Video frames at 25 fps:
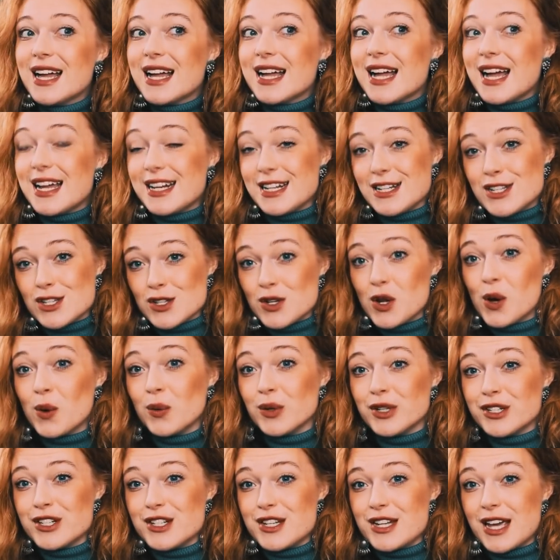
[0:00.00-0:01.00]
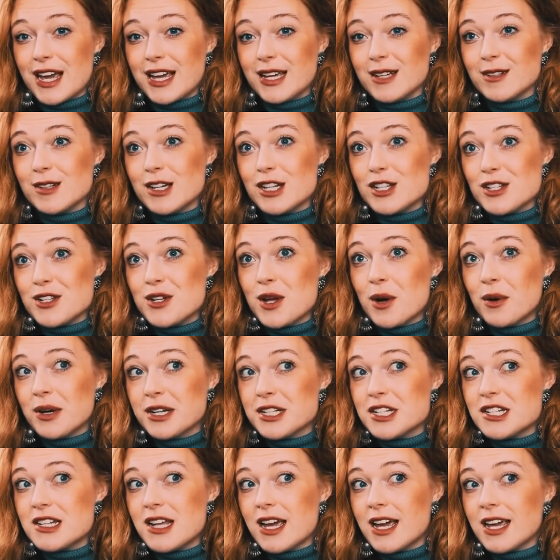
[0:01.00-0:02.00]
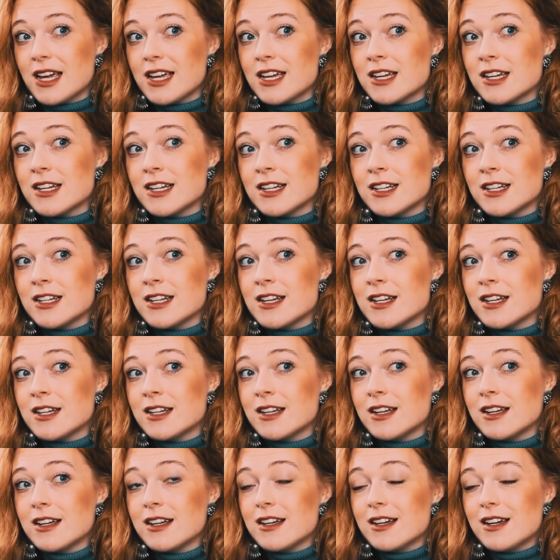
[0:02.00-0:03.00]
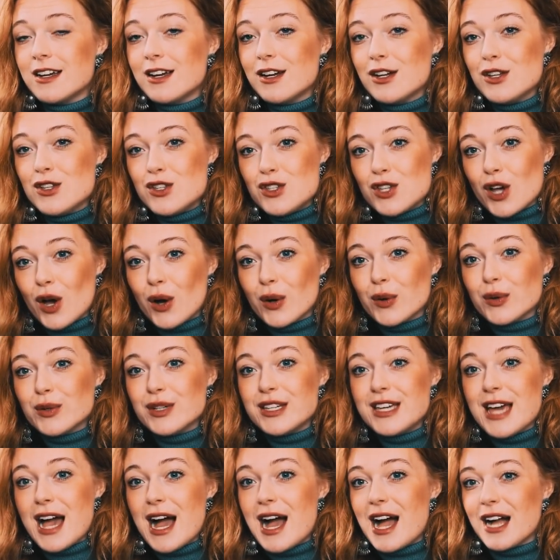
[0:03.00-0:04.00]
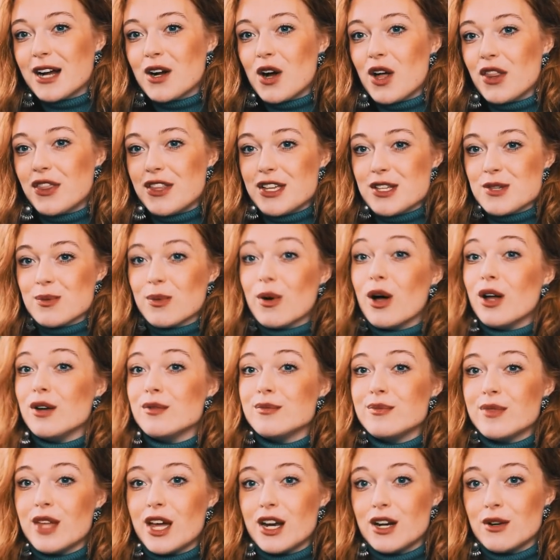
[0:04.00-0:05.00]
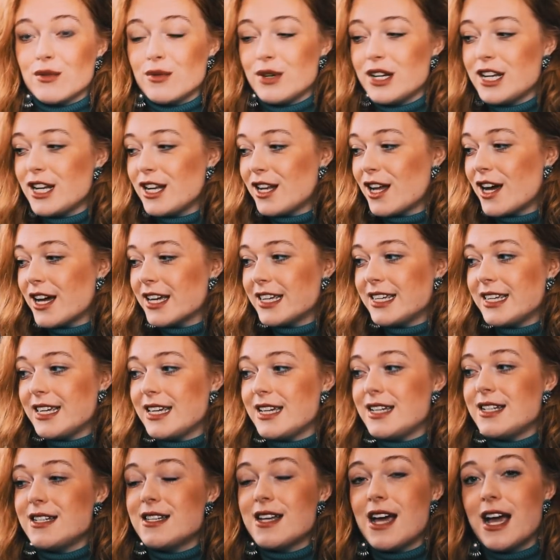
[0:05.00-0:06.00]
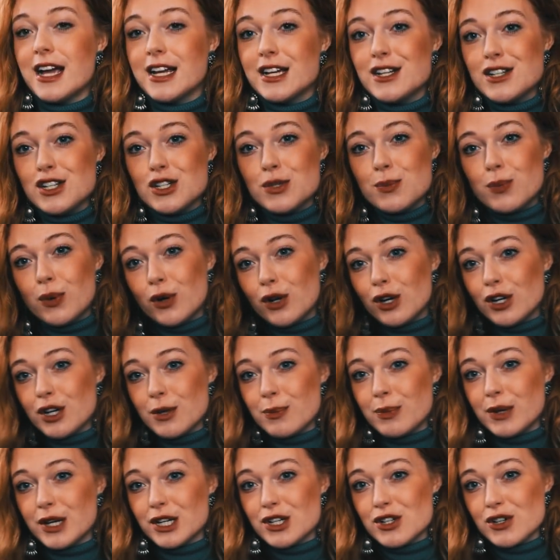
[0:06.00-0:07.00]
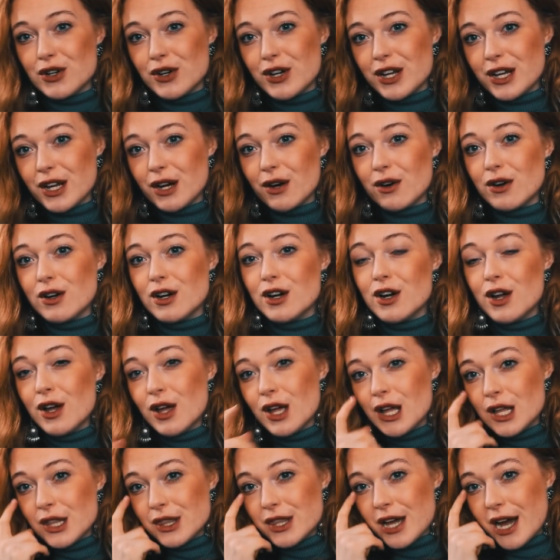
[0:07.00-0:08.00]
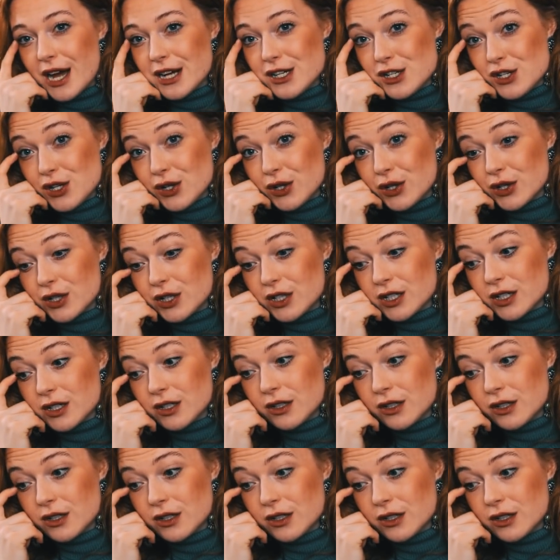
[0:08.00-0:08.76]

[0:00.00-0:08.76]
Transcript: and it's snowing today it's snowing today so yeah I got this one and I really like it I can just put in a picture here that I took